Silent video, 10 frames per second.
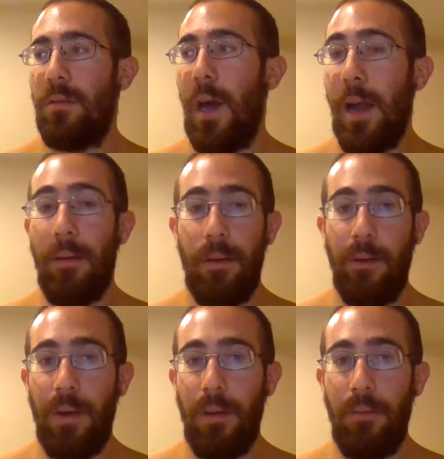diary.
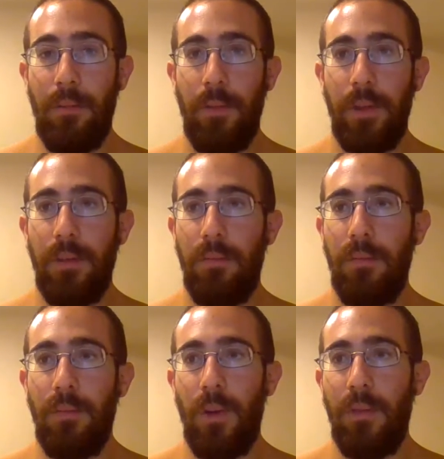What
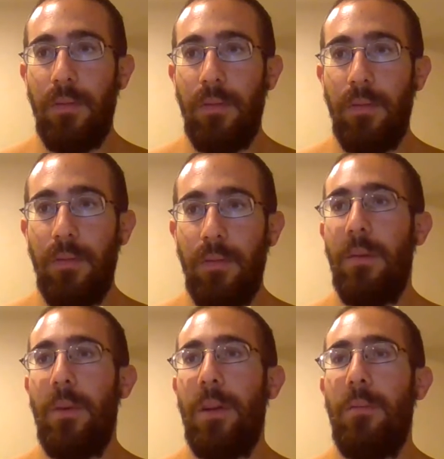I've done today.
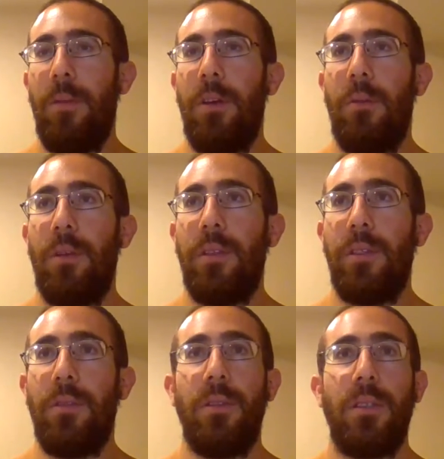What I might want to
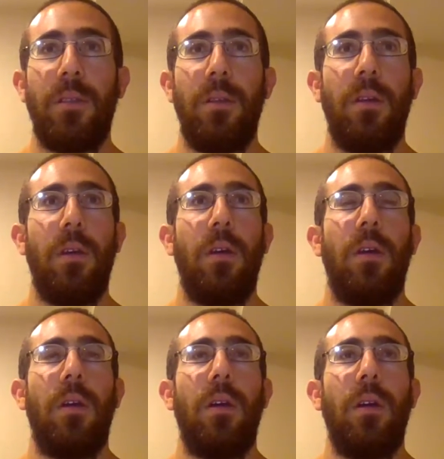do is,
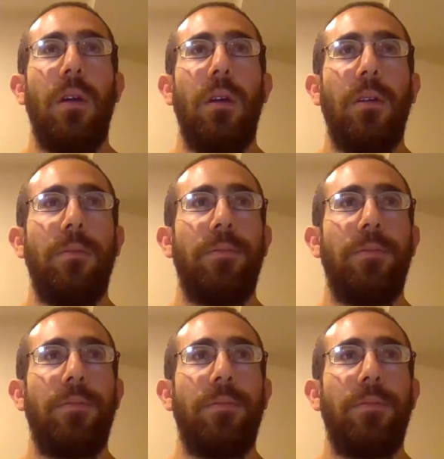I